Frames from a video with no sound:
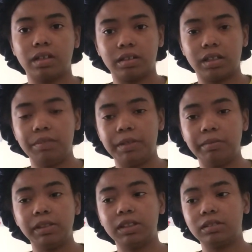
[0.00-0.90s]
he made
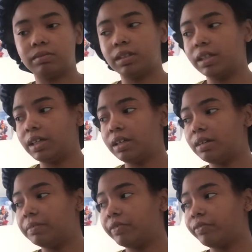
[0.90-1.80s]
me just want to get
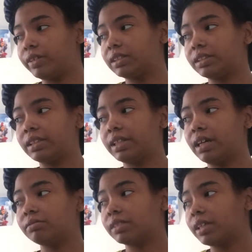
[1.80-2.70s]
up if we sit
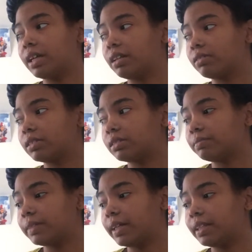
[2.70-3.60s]
down together or something
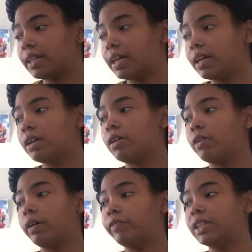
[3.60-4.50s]
like that,
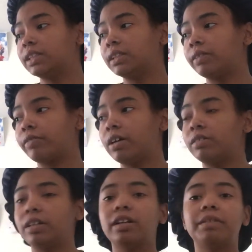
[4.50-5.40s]
or if he's sitting around
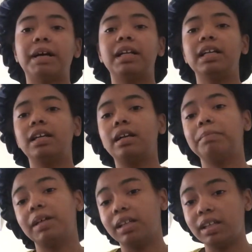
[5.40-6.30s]
and everybody get up
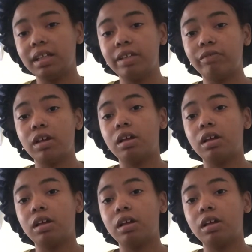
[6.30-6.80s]
and leave,